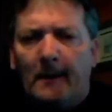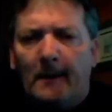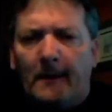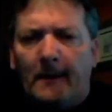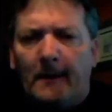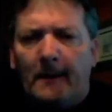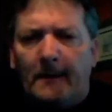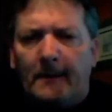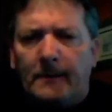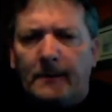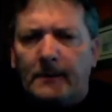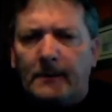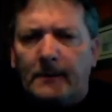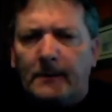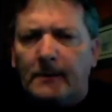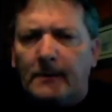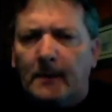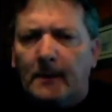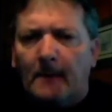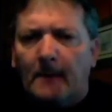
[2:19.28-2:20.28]
And it's
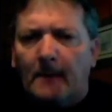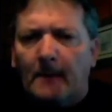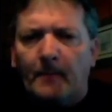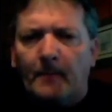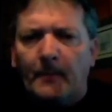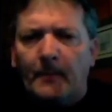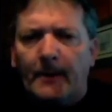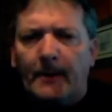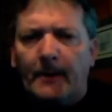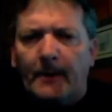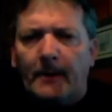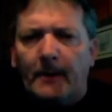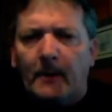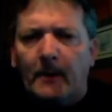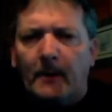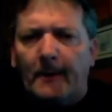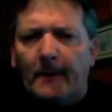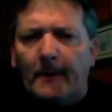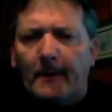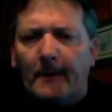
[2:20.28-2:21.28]
just
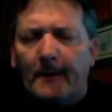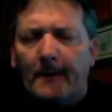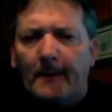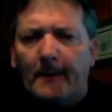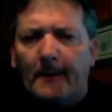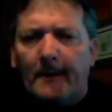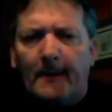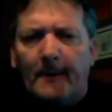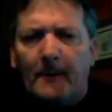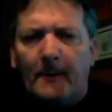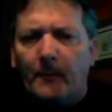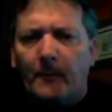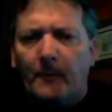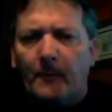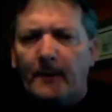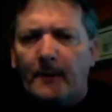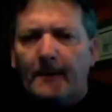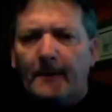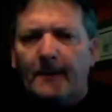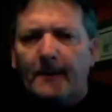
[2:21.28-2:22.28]
that I had a
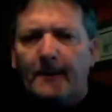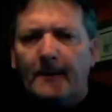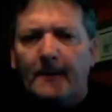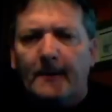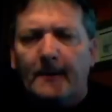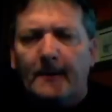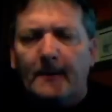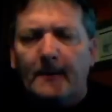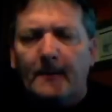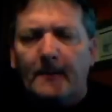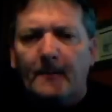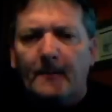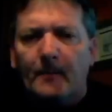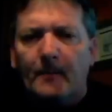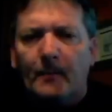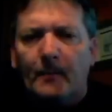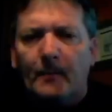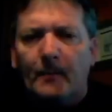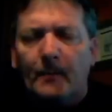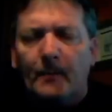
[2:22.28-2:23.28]
feeling
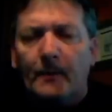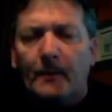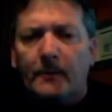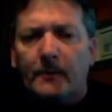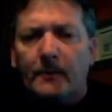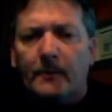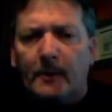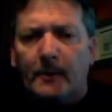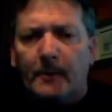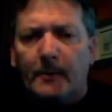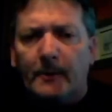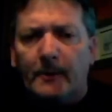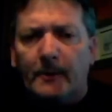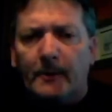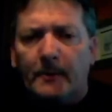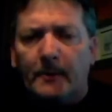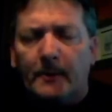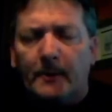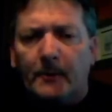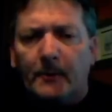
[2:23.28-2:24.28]
that judgment
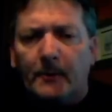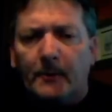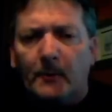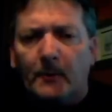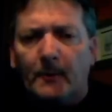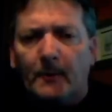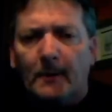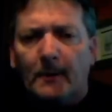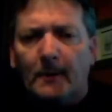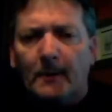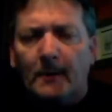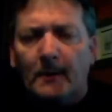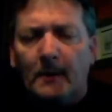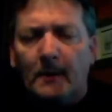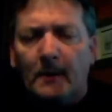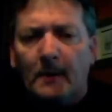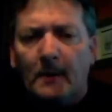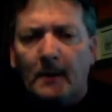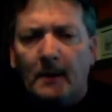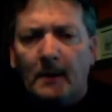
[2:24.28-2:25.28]
is about to fall.
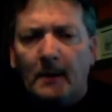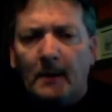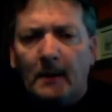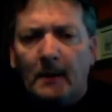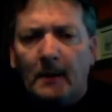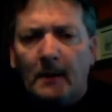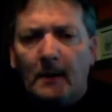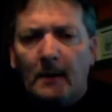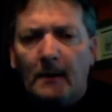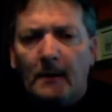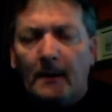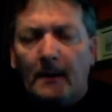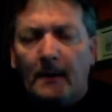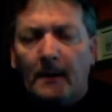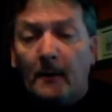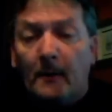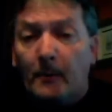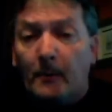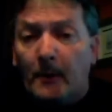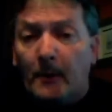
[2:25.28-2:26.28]

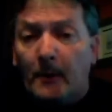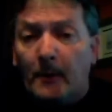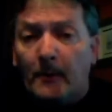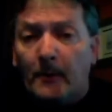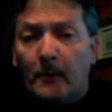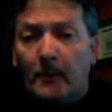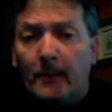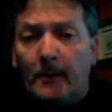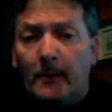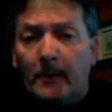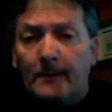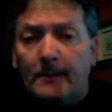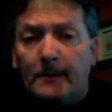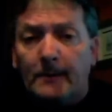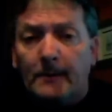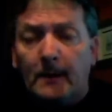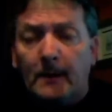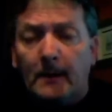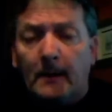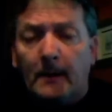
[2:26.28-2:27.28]
Now, the brother in
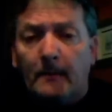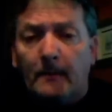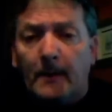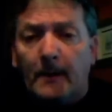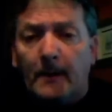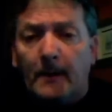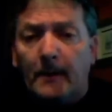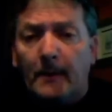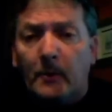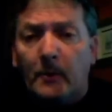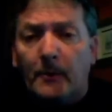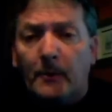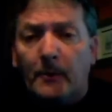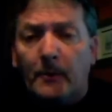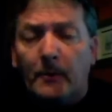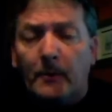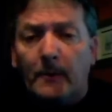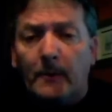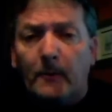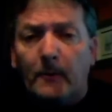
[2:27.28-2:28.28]
Christ, I am not going
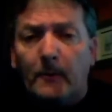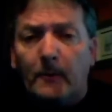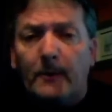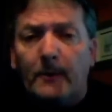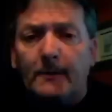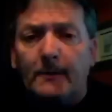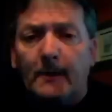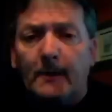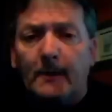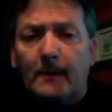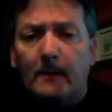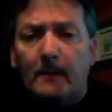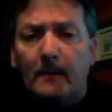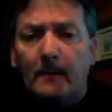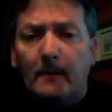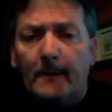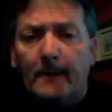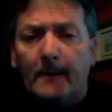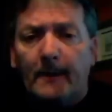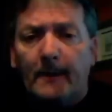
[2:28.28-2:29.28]
to give you his name,
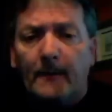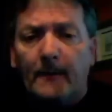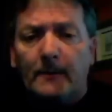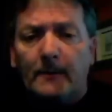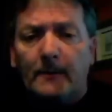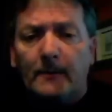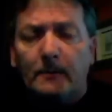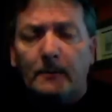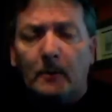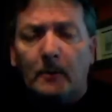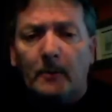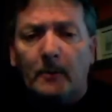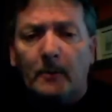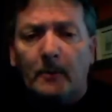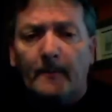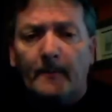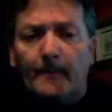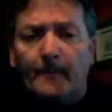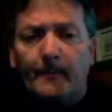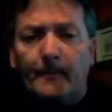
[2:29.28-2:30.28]
not at this
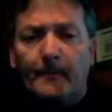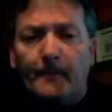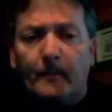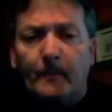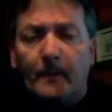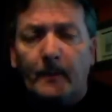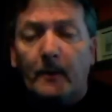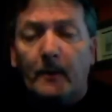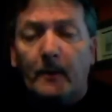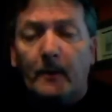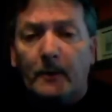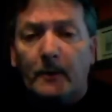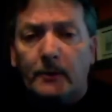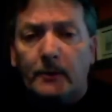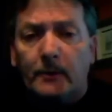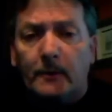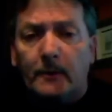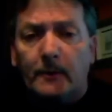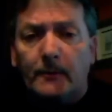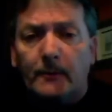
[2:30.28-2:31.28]
moment, but I want to
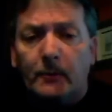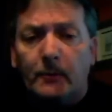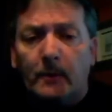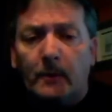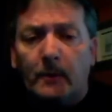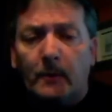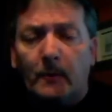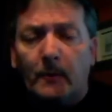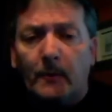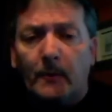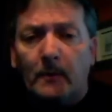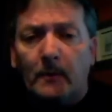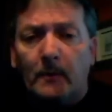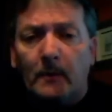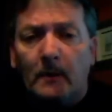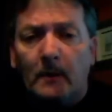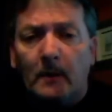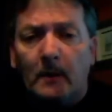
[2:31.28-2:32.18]
share this dream with you.